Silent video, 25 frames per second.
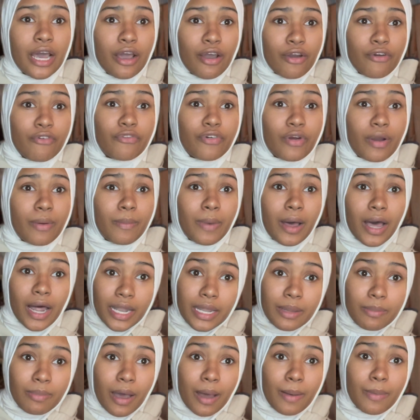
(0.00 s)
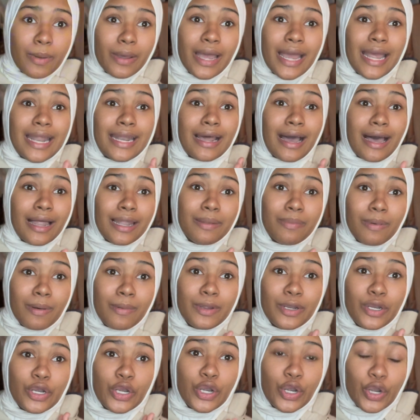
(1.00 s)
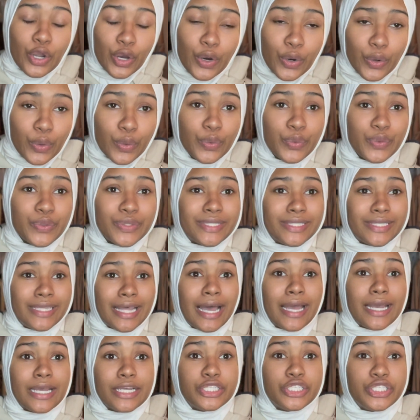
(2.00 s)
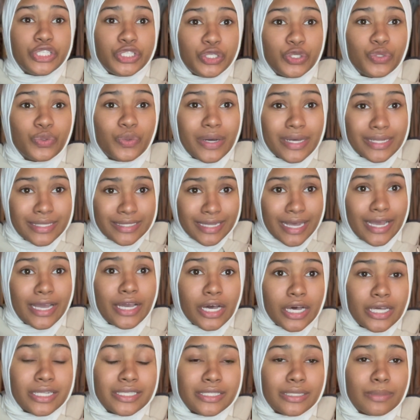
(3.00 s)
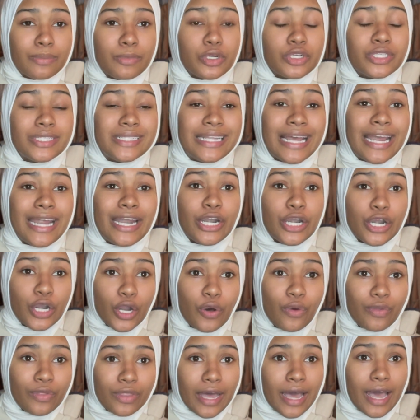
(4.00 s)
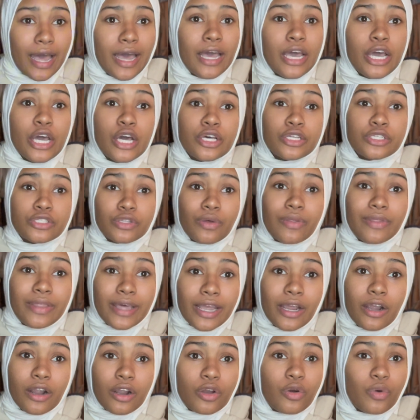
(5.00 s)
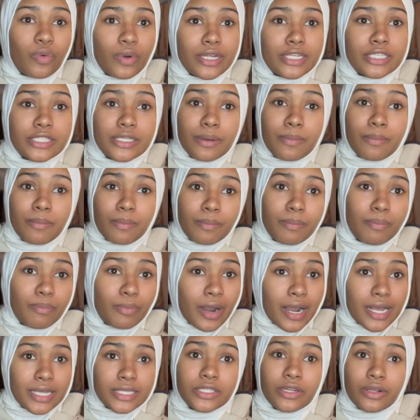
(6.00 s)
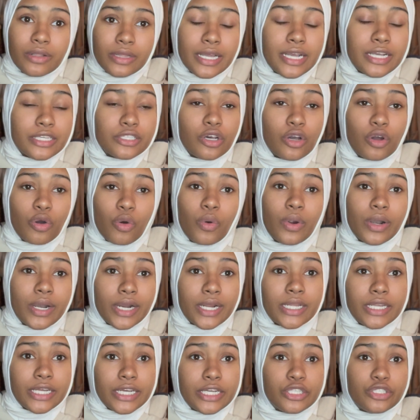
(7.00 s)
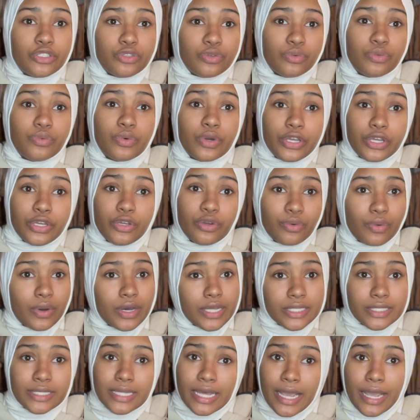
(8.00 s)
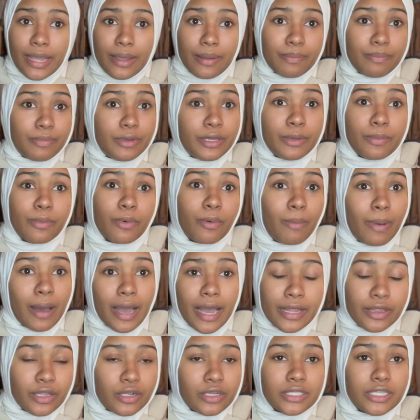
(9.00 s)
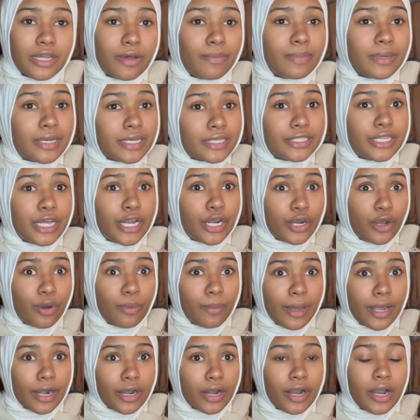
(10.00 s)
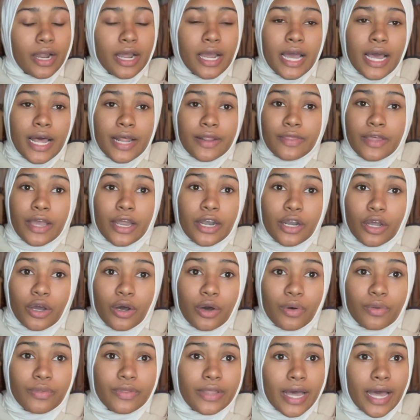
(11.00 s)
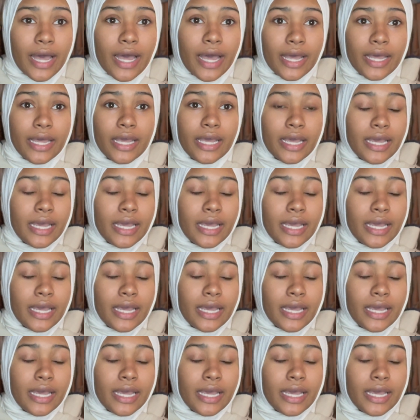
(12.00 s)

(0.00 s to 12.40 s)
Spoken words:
from Alibaba, and Alibaba knows that it's USA customers. They know that. So they are going to price their things accordingly to USA people buying their stuff, because they know better. They know that